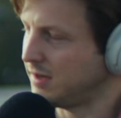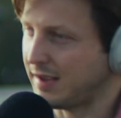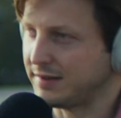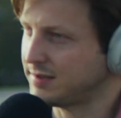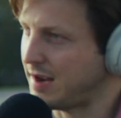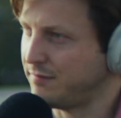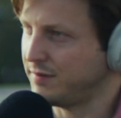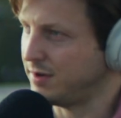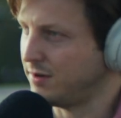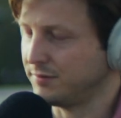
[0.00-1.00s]
Like
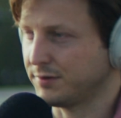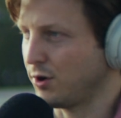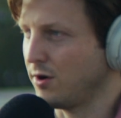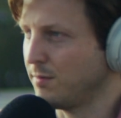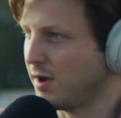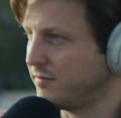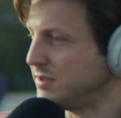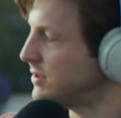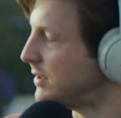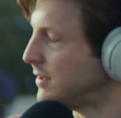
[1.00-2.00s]
Seinfeld, Curb,
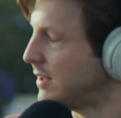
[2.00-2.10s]
obviously.